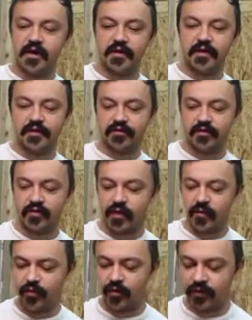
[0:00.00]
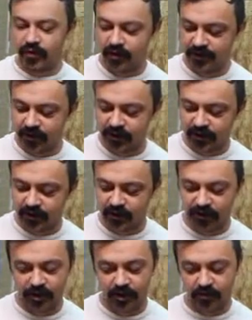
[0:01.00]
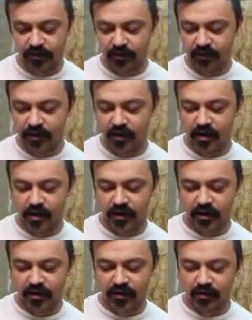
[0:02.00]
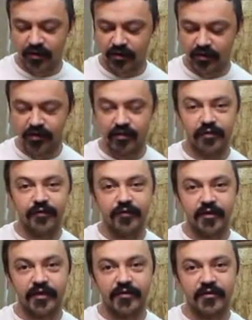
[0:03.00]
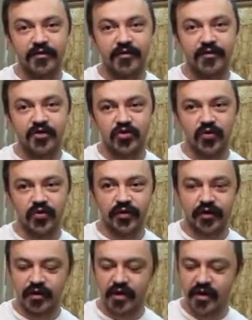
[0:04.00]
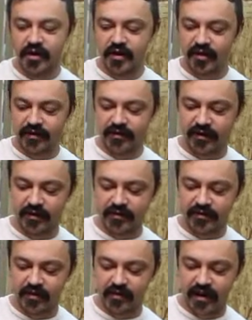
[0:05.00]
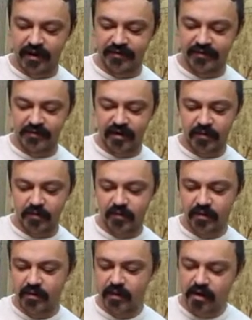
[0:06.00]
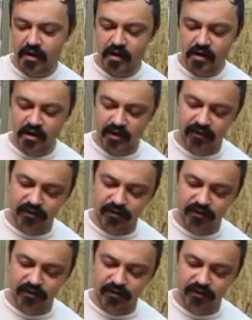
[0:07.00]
this gramil is not going to come anywhere near a finished shoulder until I get to the last step. And